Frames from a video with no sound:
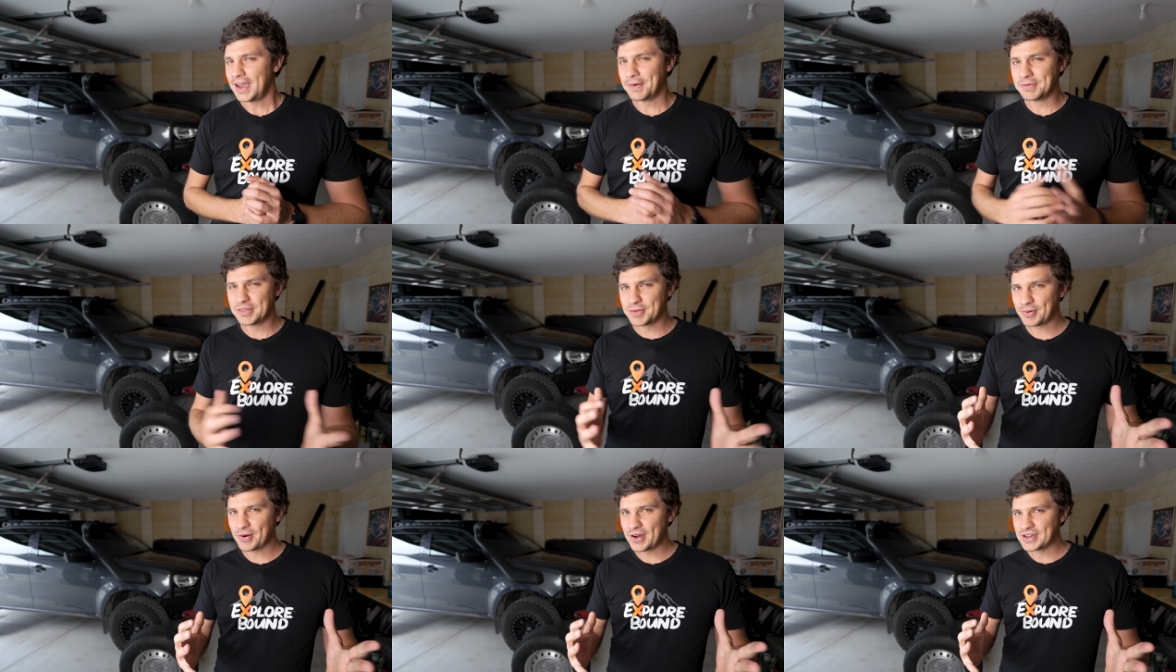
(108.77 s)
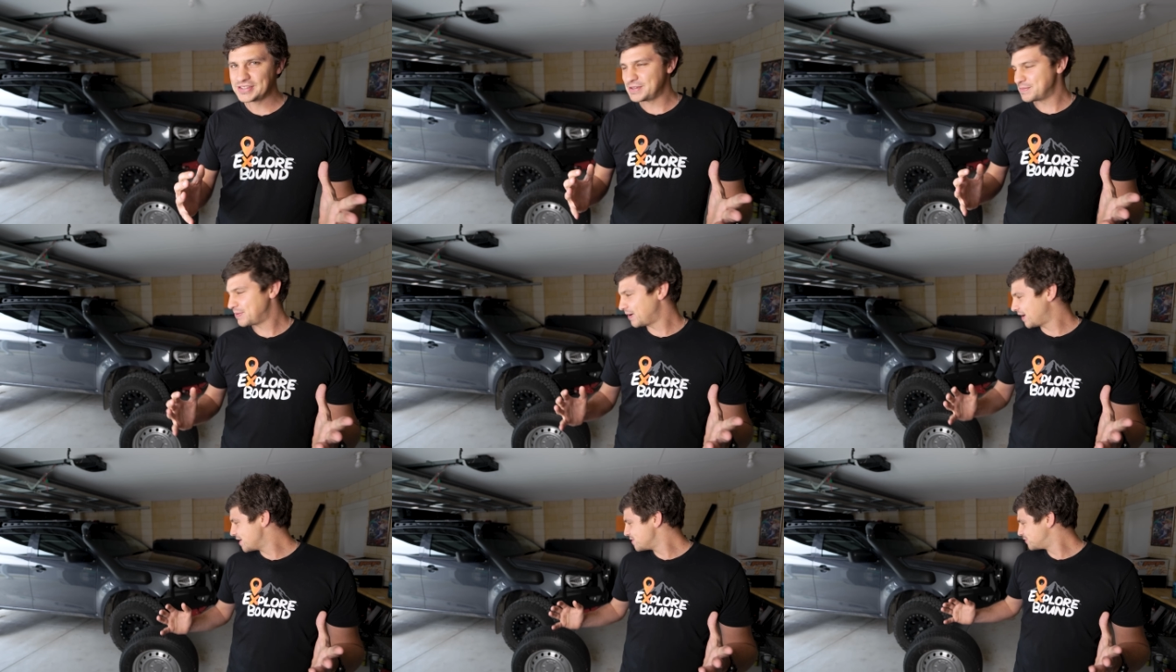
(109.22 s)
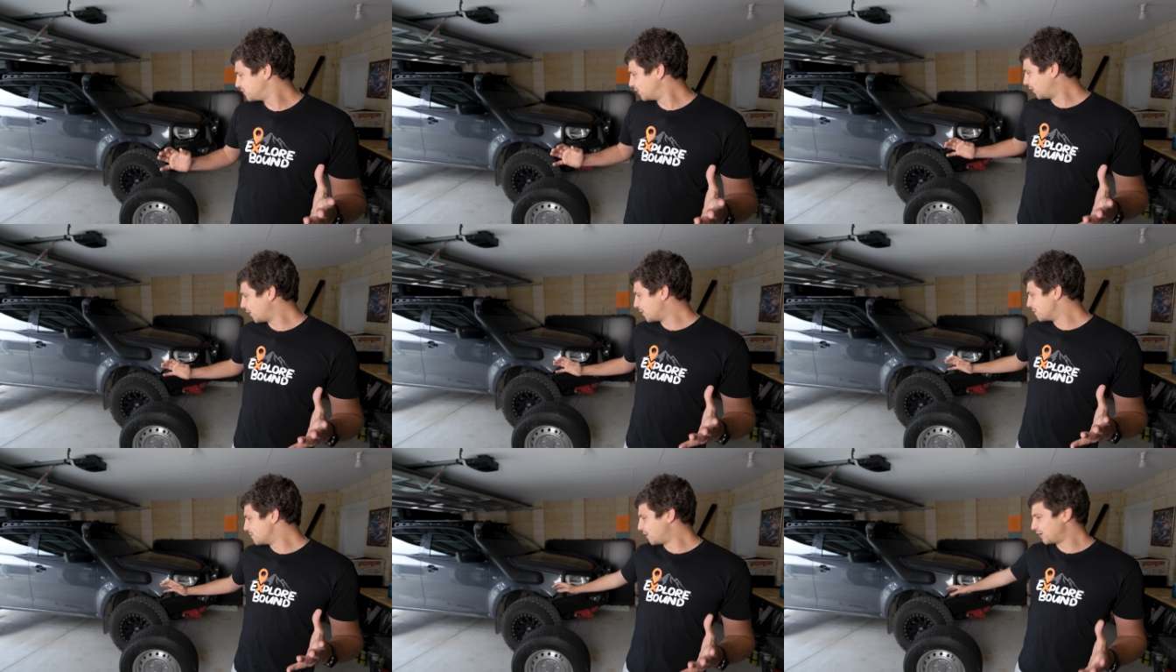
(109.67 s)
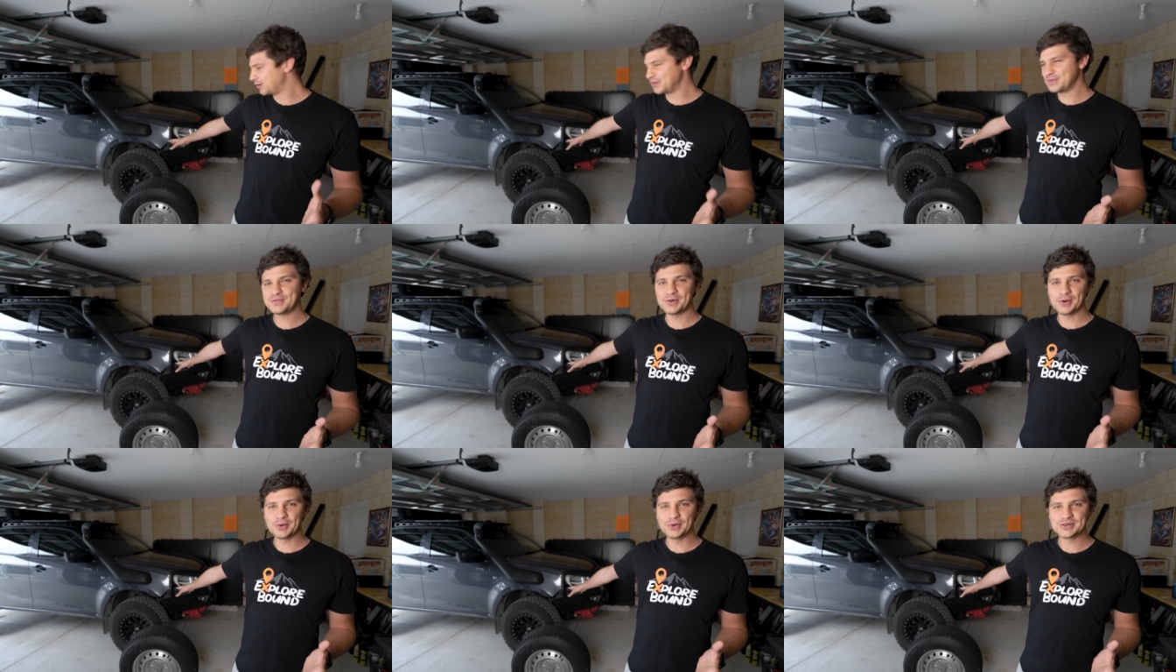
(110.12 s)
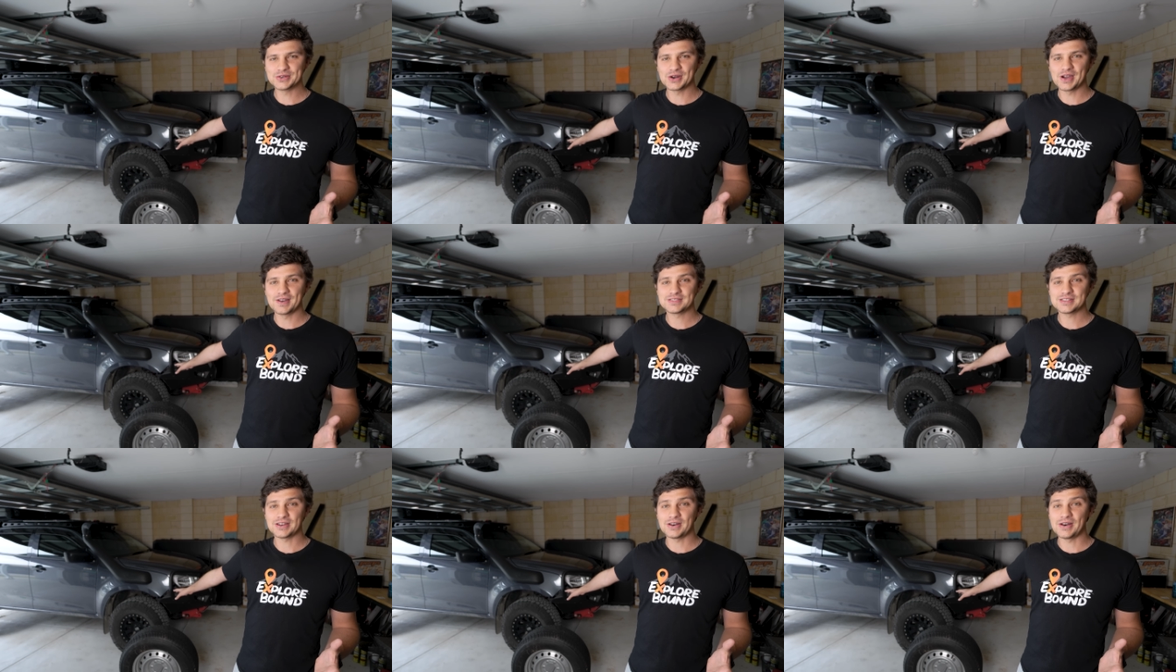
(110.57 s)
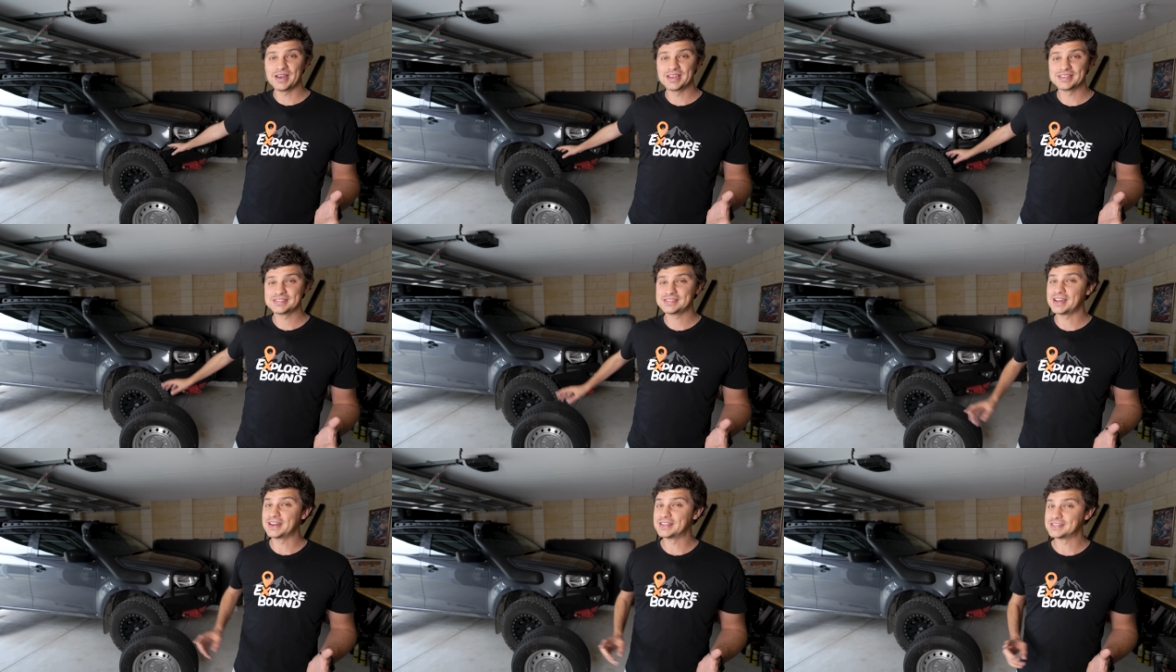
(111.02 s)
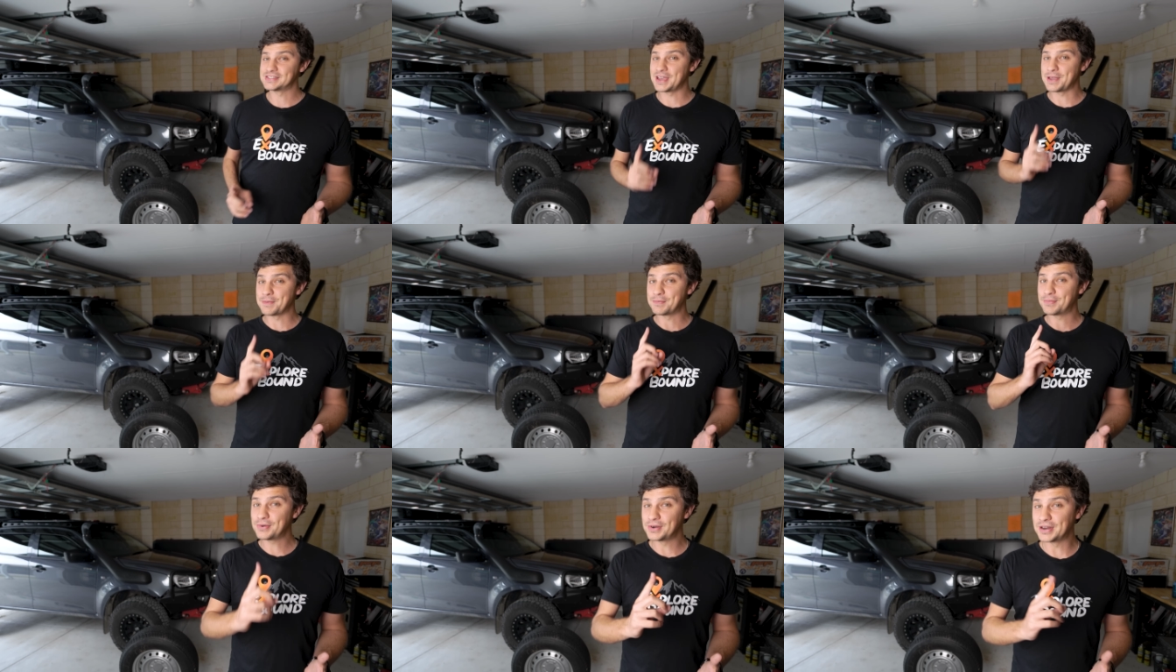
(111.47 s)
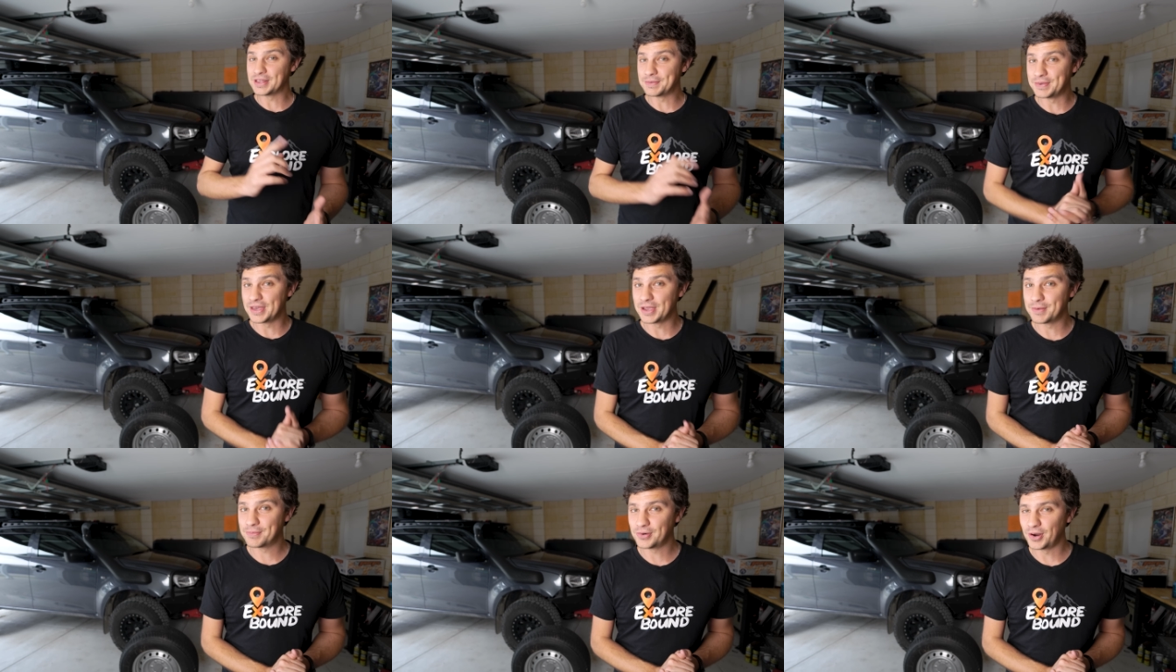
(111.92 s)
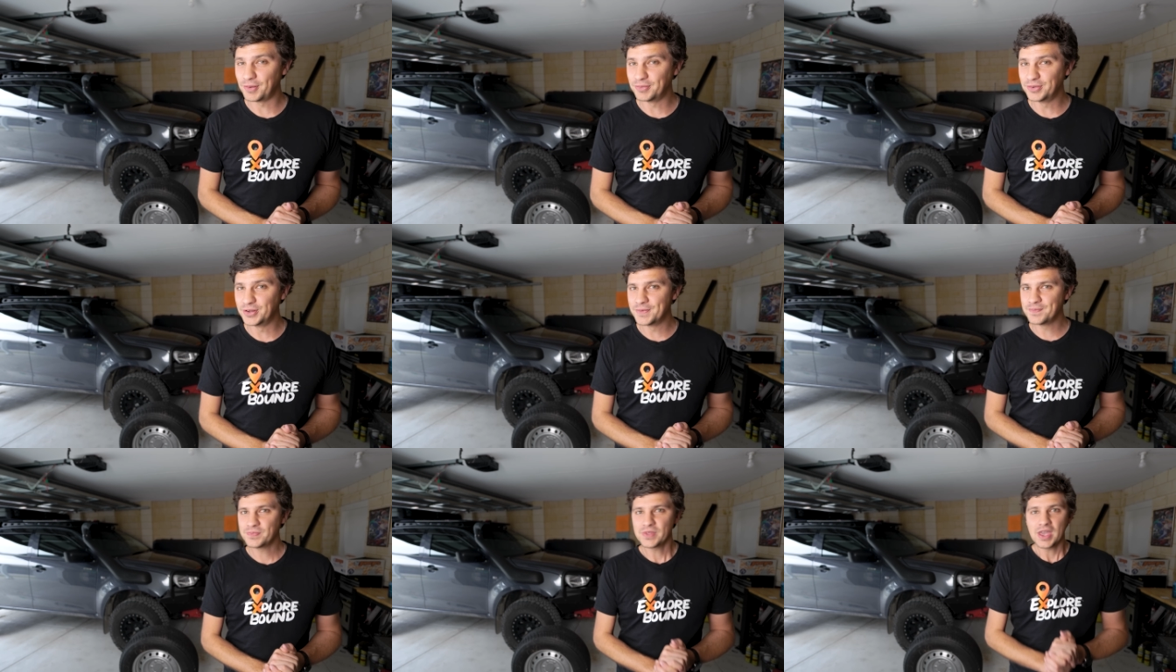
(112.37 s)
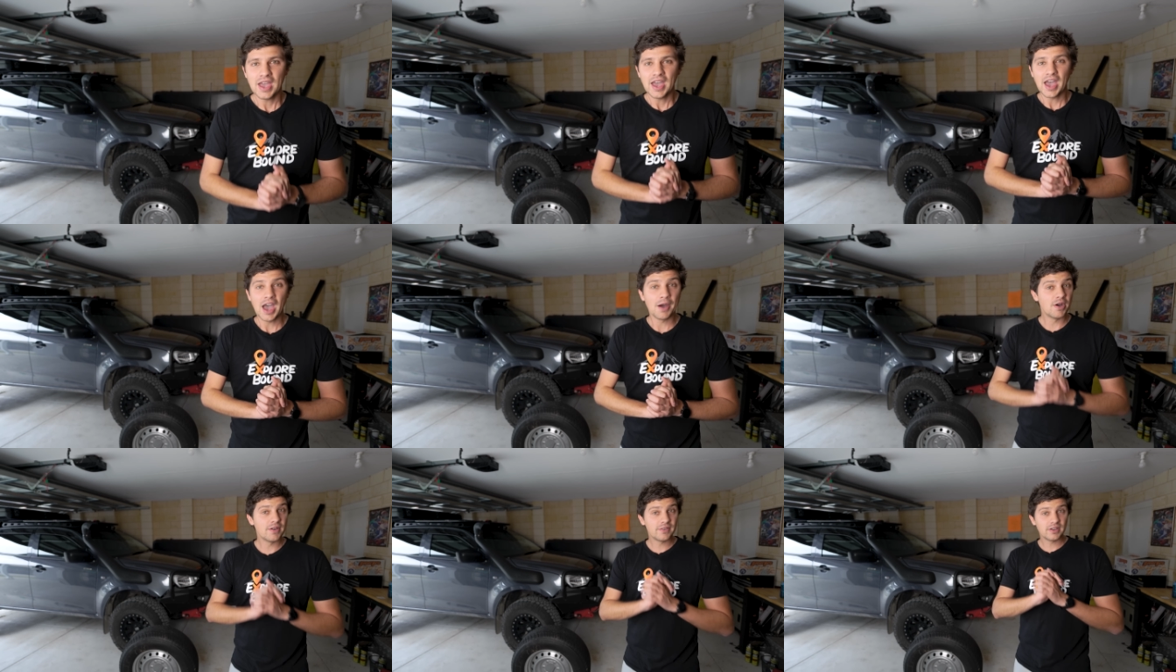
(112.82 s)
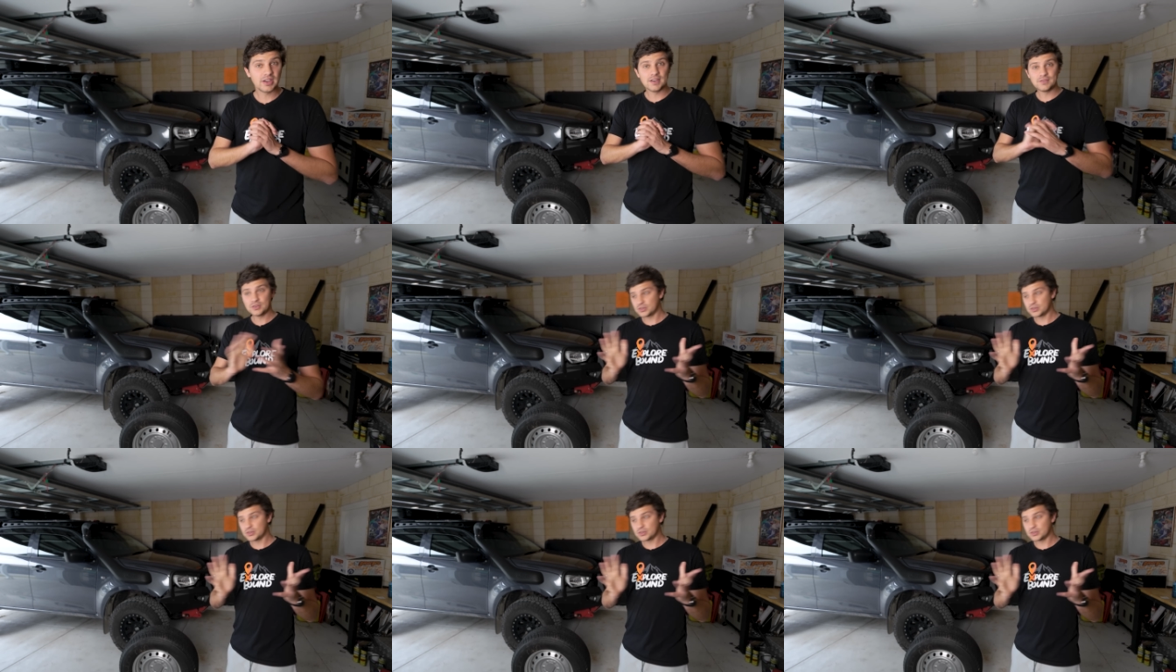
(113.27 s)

And with the price you pay for modern four-wheel drive tyres, that is a pretty big problem. However, if you're